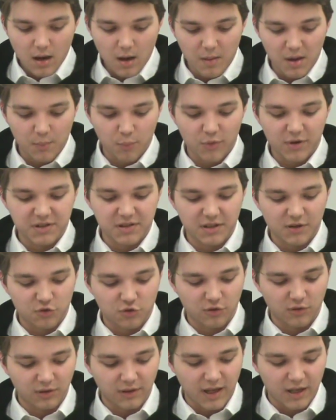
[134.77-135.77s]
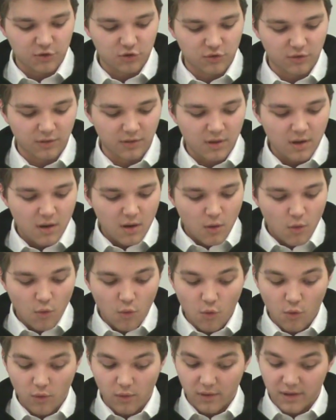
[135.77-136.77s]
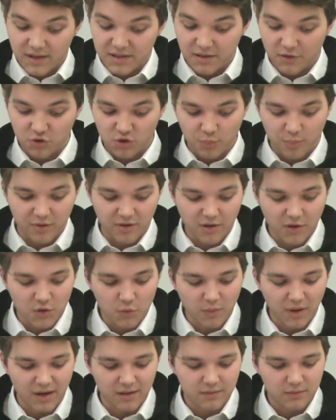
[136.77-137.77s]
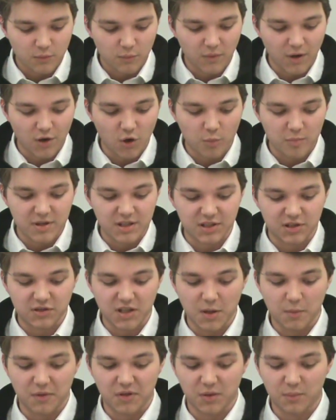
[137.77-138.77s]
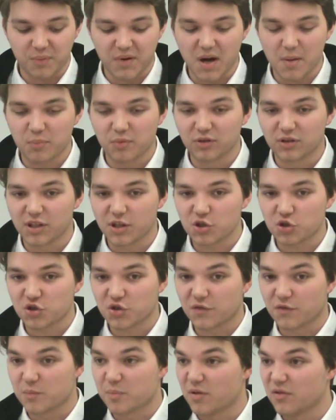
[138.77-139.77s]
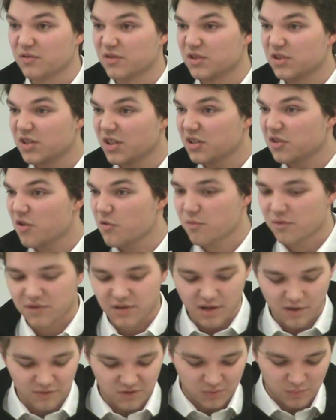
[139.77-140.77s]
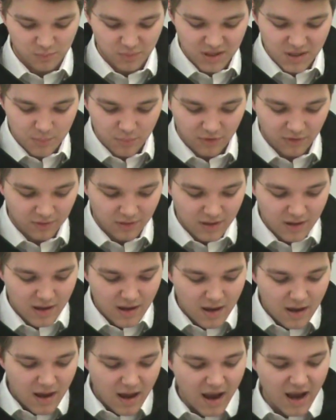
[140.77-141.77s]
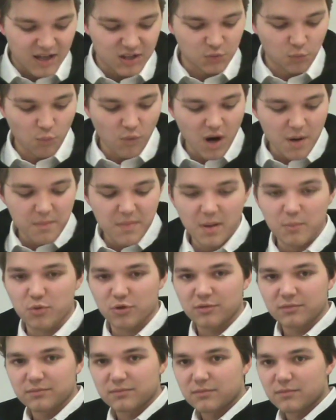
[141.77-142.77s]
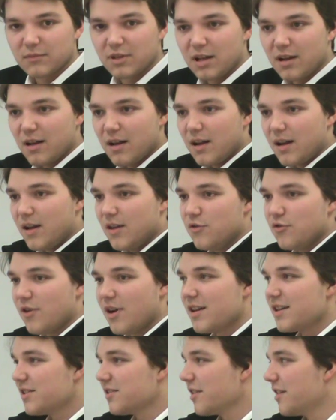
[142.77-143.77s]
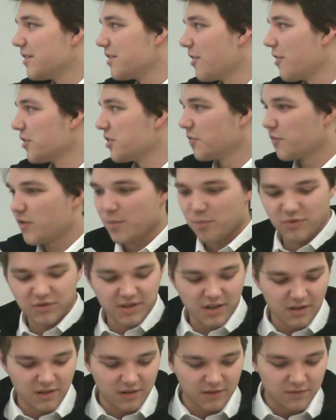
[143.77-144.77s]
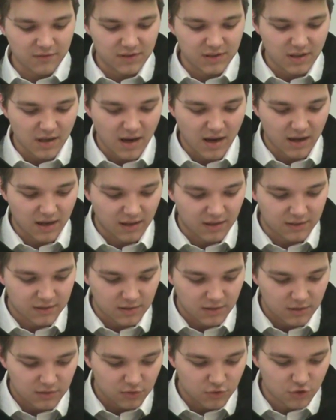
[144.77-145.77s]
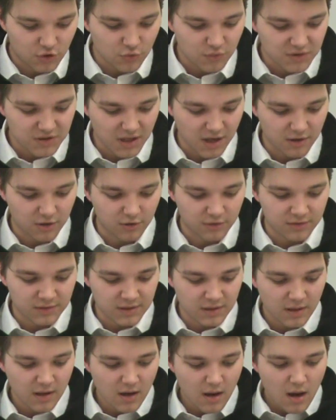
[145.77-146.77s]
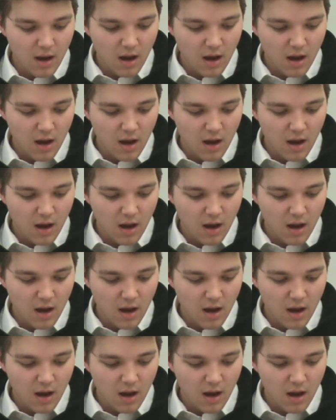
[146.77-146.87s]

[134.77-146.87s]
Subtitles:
in a presidential election, or essentially put another way, Wyoming, a state with a population of about 600,000 people, has 1 member in the United States House of Representatives and 2 senators,